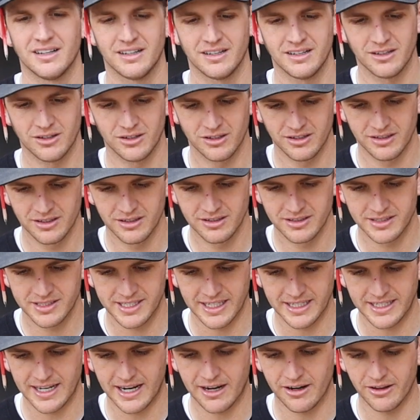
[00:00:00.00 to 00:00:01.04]

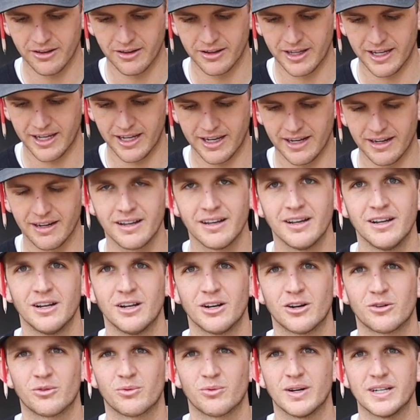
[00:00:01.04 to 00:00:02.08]
sit down on the end,
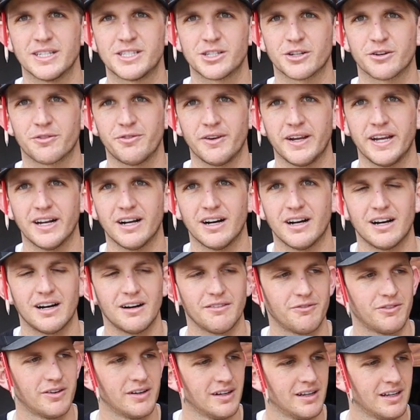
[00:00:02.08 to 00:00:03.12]
rinse your feet
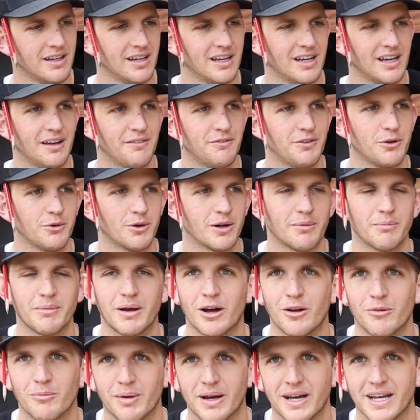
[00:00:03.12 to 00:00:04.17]
off. If you went
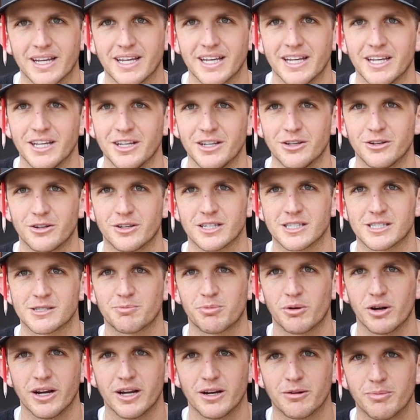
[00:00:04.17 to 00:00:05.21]
mountain biking, you can
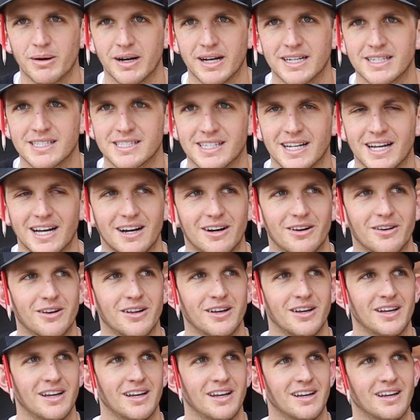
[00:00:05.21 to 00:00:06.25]
spray your bikes down,
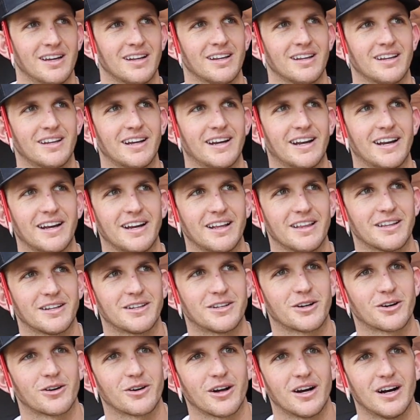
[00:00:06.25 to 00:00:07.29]
get any of the
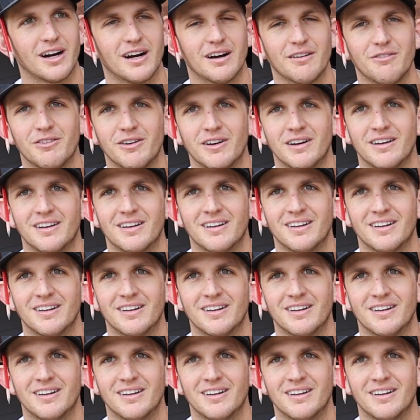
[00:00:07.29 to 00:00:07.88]
dirt off.